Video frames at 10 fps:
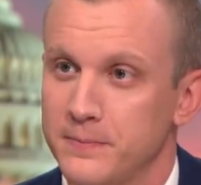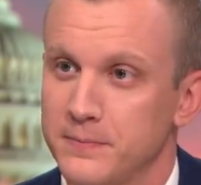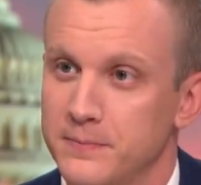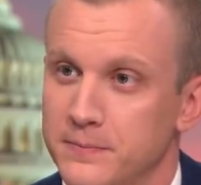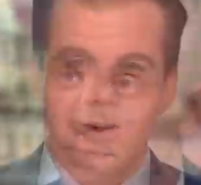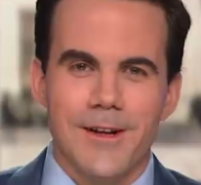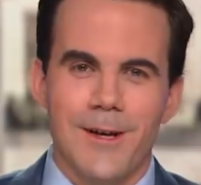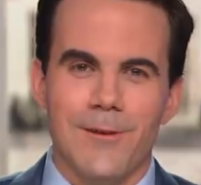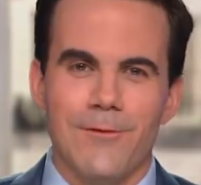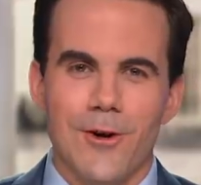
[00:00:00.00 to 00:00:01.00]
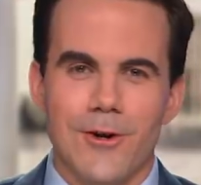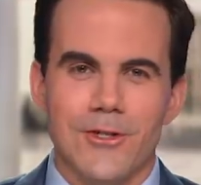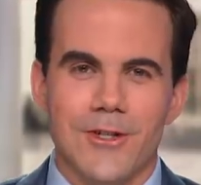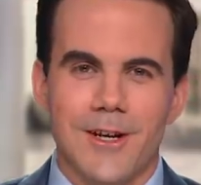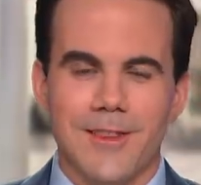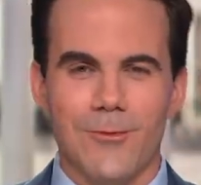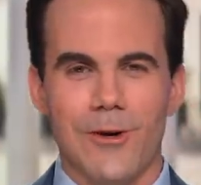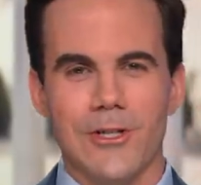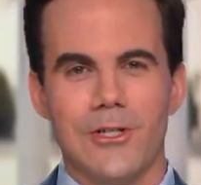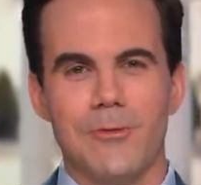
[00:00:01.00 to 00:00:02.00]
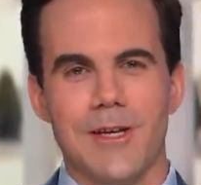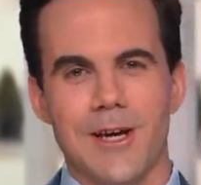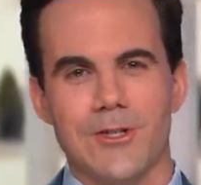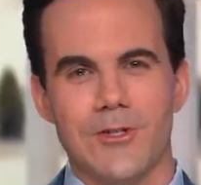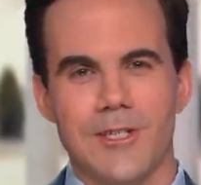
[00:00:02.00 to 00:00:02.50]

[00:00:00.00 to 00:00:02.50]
You heard it here first at the Washington Week Extra